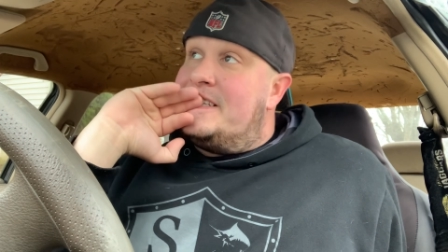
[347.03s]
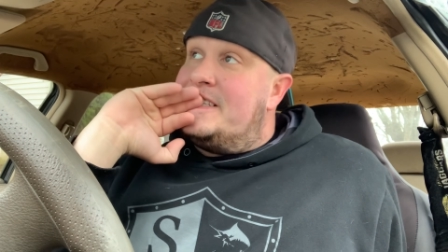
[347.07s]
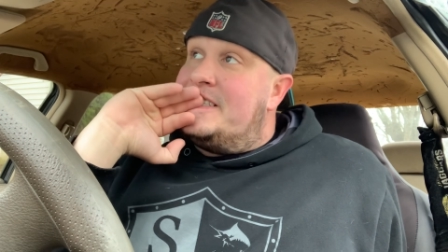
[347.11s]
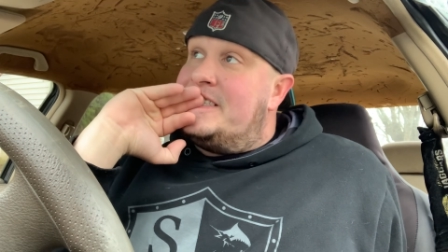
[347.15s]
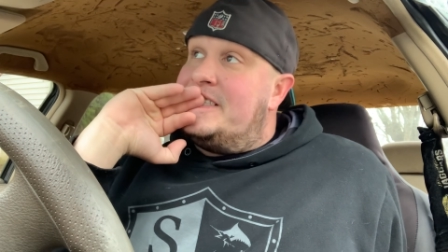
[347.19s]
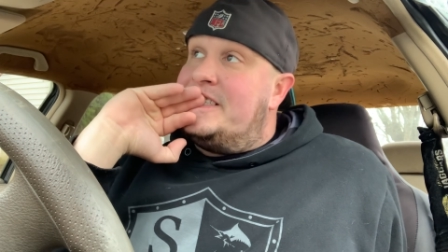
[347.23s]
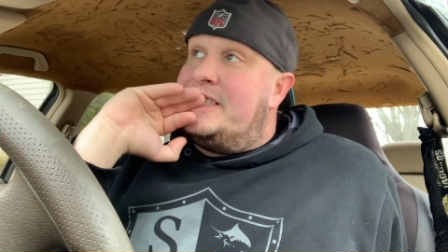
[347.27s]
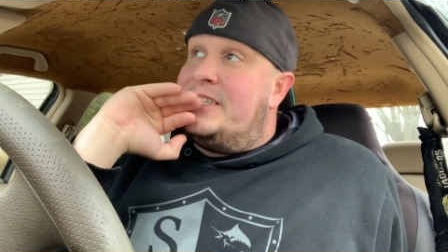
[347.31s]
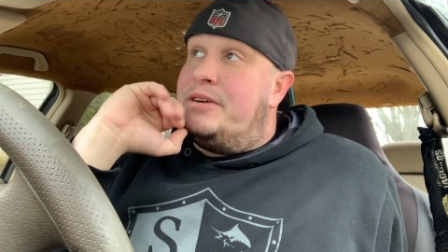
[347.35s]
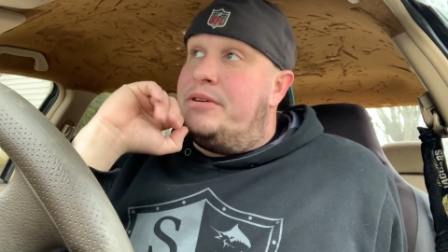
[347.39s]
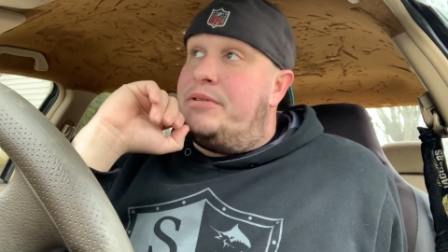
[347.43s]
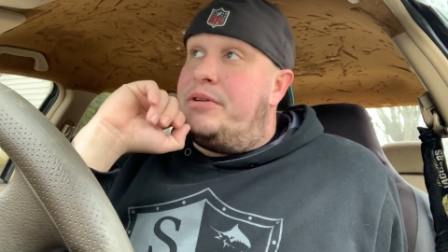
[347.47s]

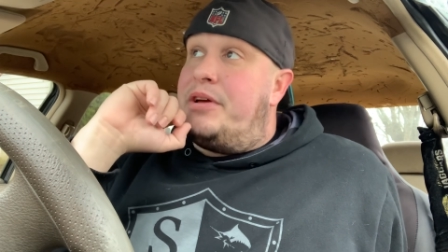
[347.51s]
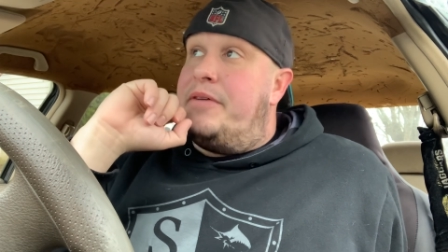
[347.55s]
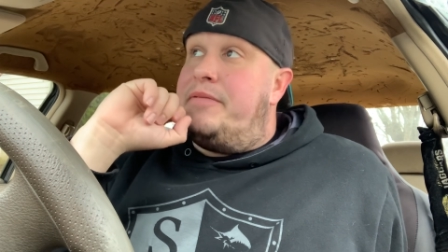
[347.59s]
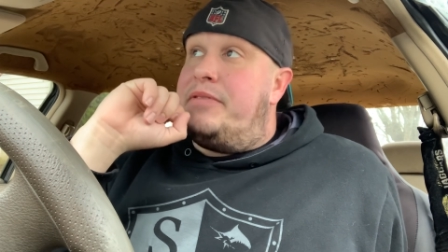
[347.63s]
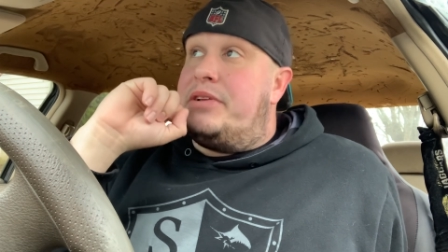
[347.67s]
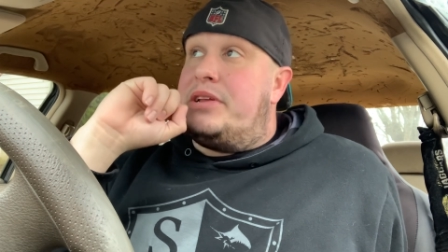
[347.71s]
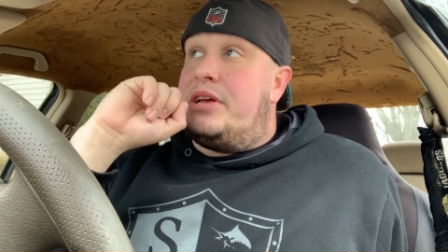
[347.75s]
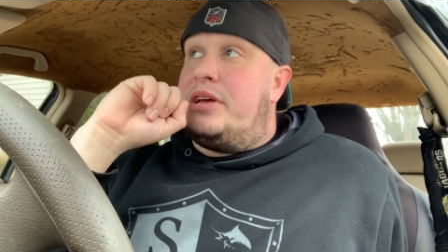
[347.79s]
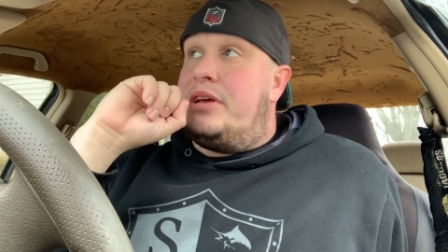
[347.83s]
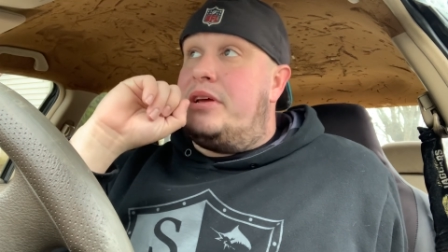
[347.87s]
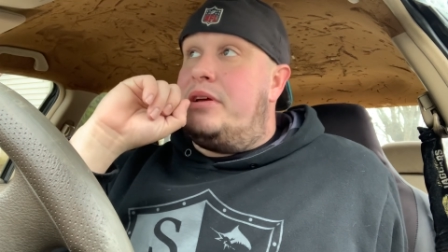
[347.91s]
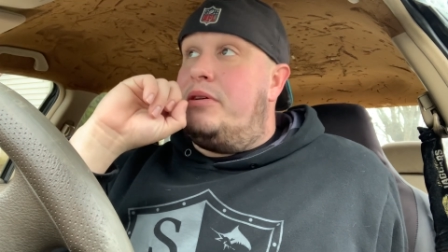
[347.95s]
you know, give
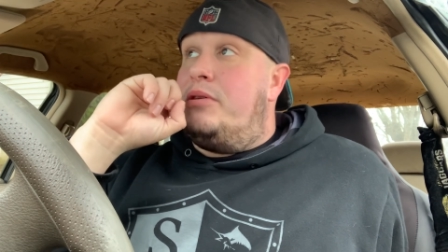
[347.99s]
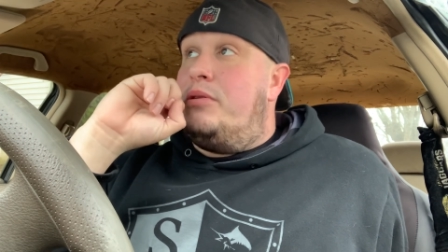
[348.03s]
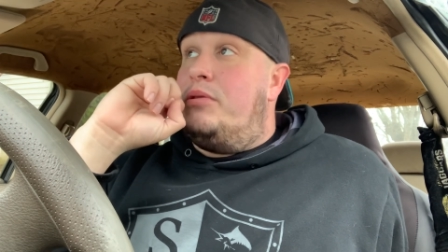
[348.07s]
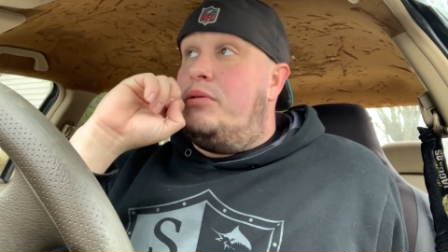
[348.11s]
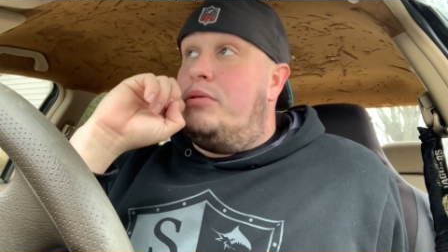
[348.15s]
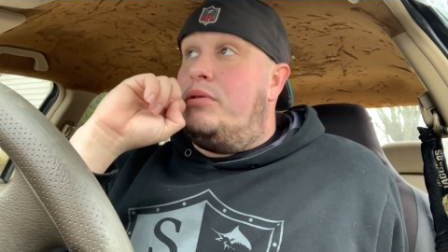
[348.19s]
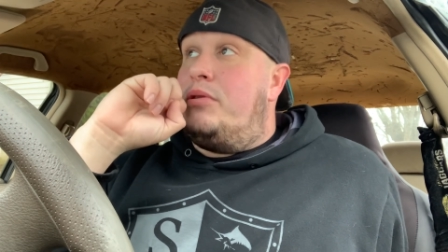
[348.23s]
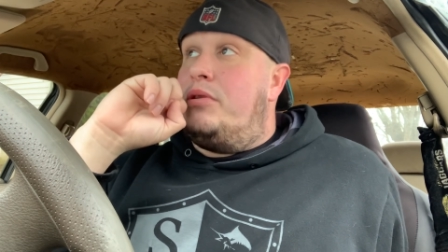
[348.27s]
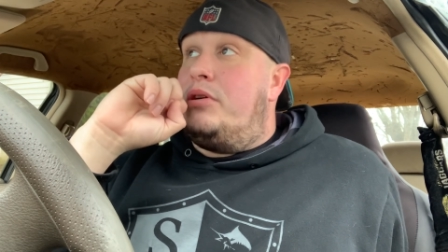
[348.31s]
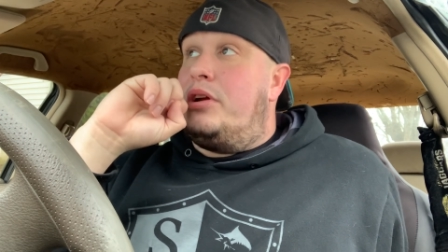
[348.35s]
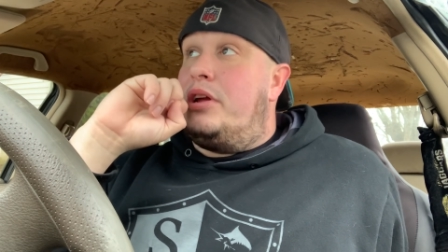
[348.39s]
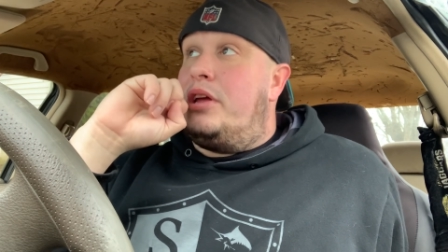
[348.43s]
it to him,
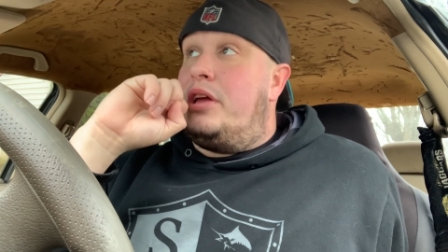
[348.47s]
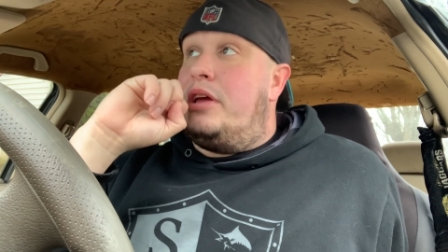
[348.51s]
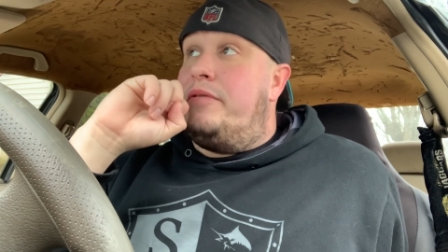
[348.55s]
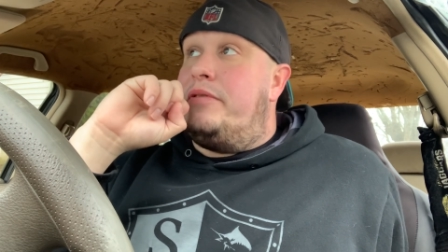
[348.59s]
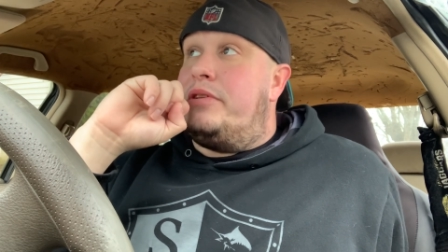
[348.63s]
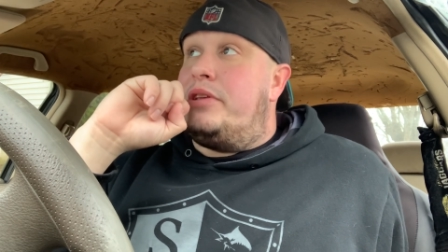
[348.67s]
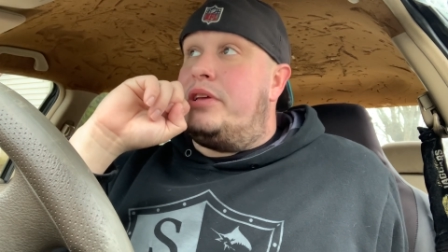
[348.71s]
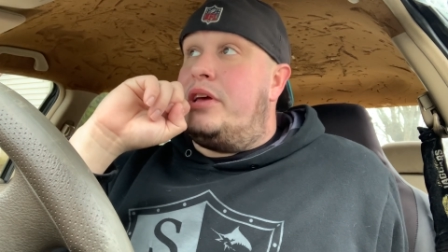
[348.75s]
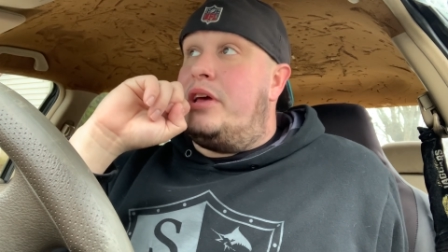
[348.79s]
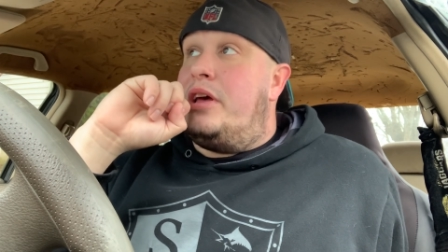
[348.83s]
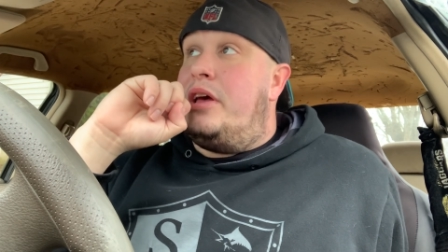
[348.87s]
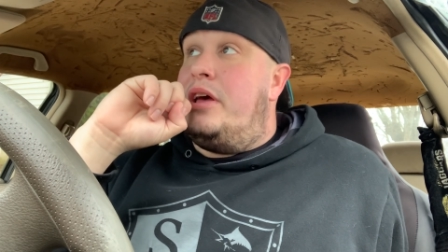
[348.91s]
or give
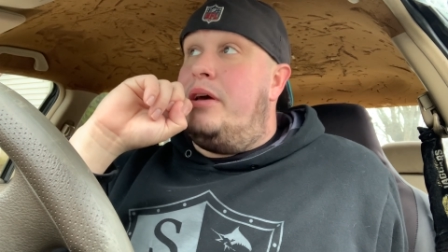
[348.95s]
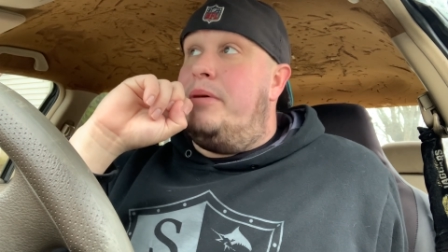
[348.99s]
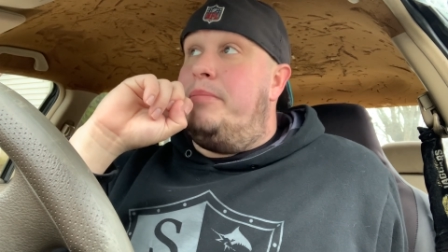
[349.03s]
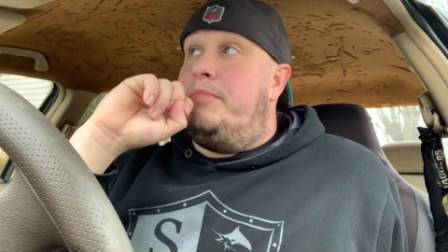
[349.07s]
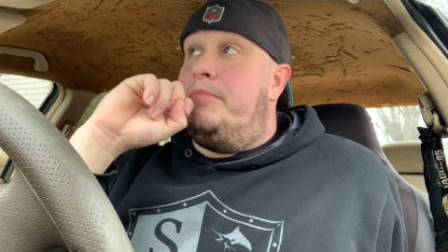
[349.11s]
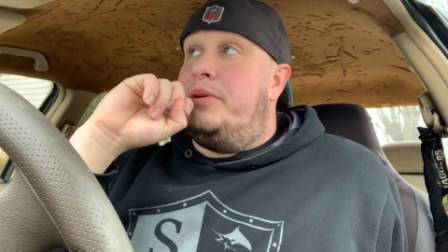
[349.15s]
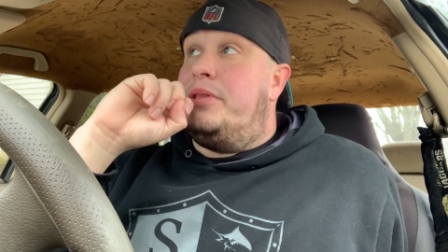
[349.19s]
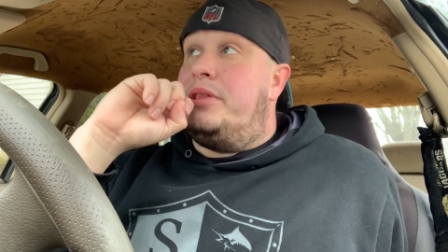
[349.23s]
it to him.